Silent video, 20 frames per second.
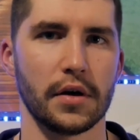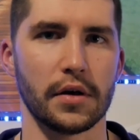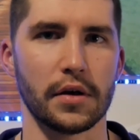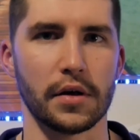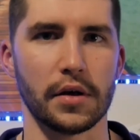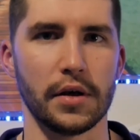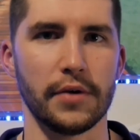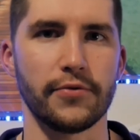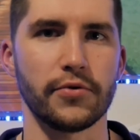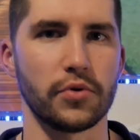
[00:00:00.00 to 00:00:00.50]

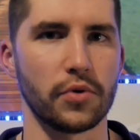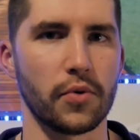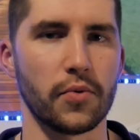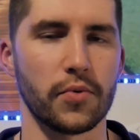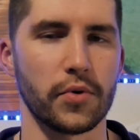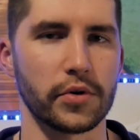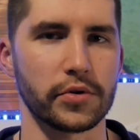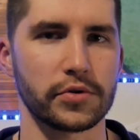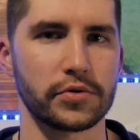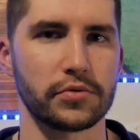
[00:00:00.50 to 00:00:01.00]
Uh, if you
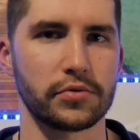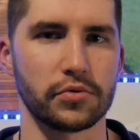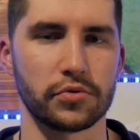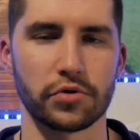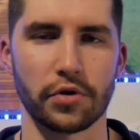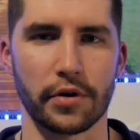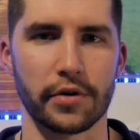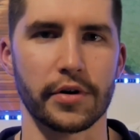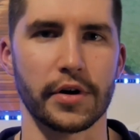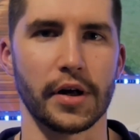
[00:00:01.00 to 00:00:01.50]
don't watch
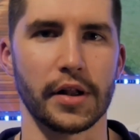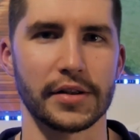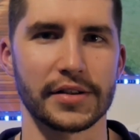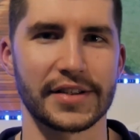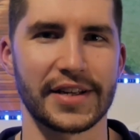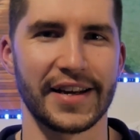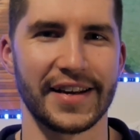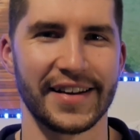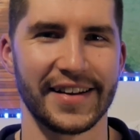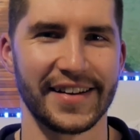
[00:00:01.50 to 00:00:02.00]

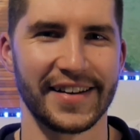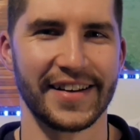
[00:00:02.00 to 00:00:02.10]
tutorials.